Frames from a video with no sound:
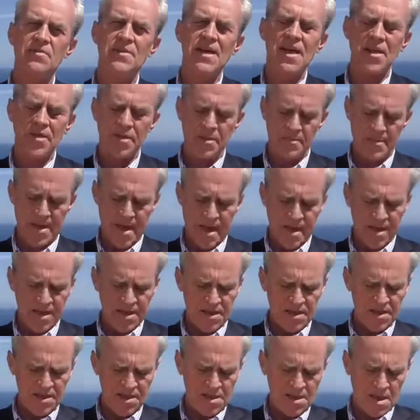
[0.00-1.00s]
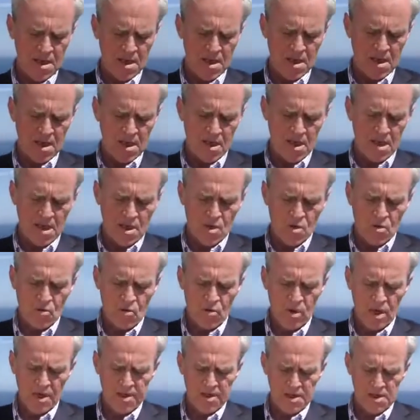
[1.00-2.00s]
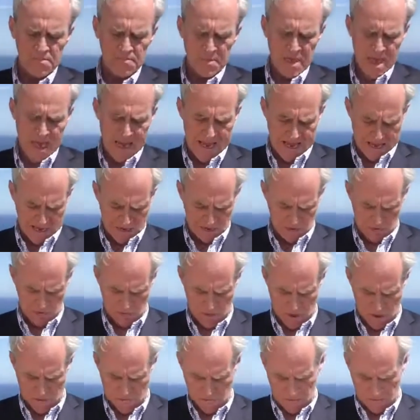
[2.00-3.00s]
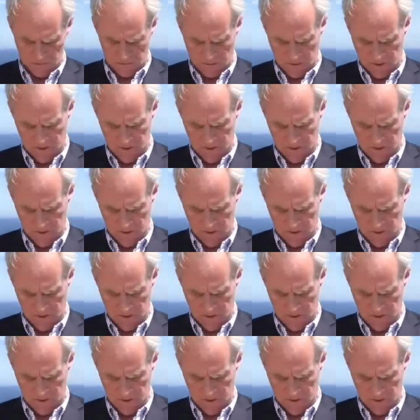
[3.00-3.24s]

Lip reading: mathematics, what is behind Trump.